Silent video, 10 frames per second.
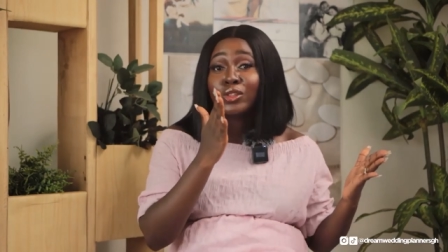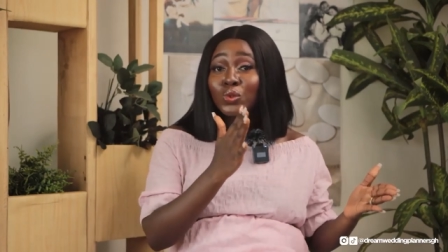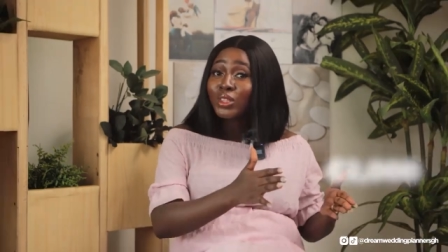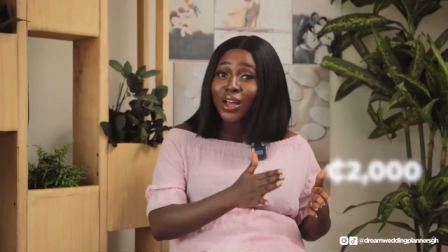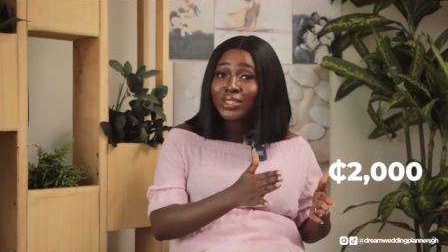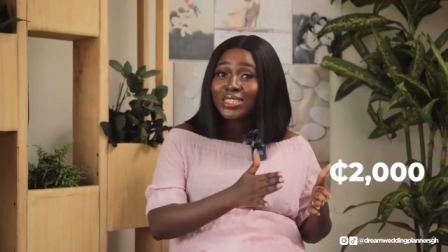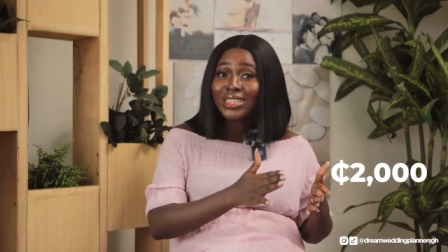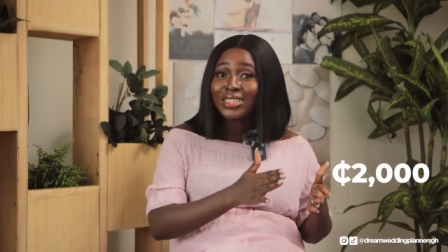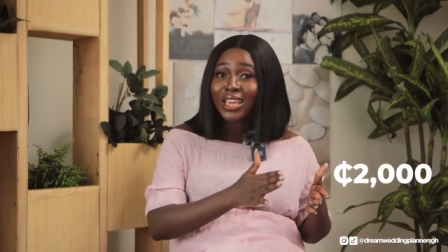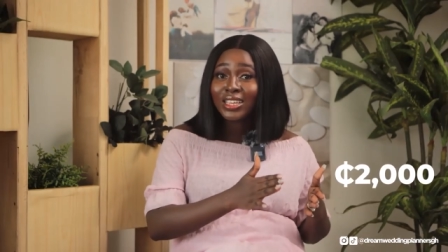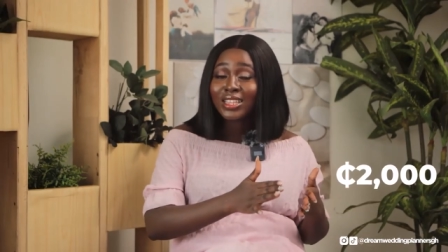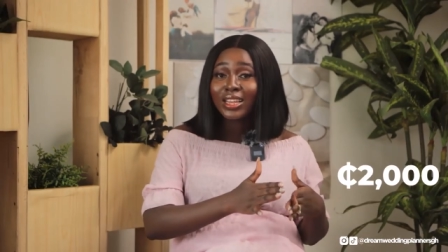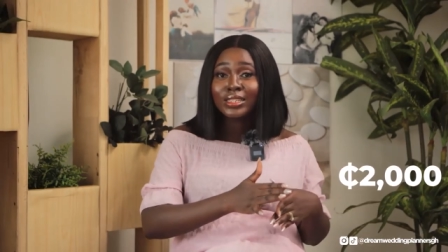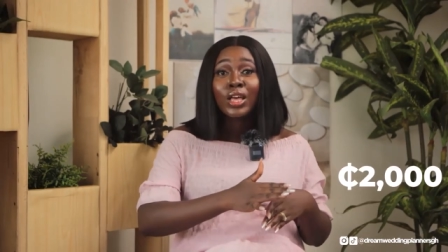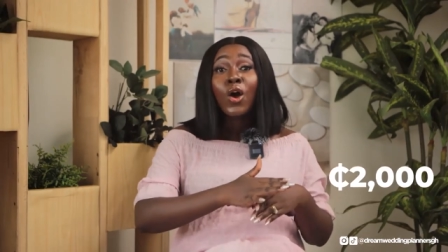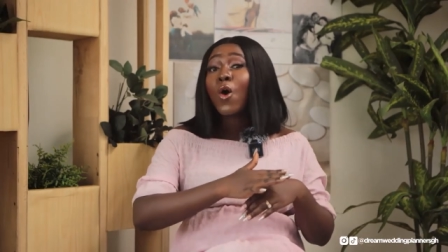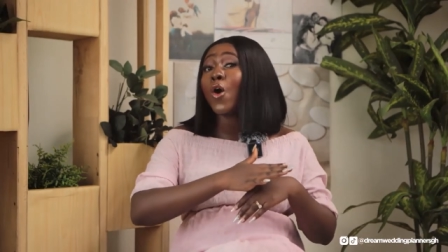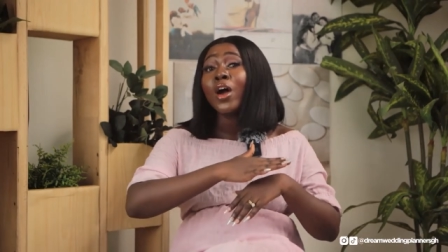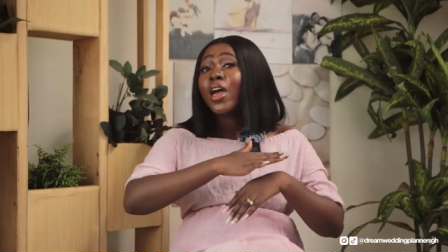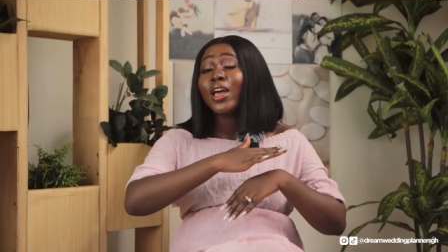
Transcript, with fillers: a 2,000 cedis hairstylist or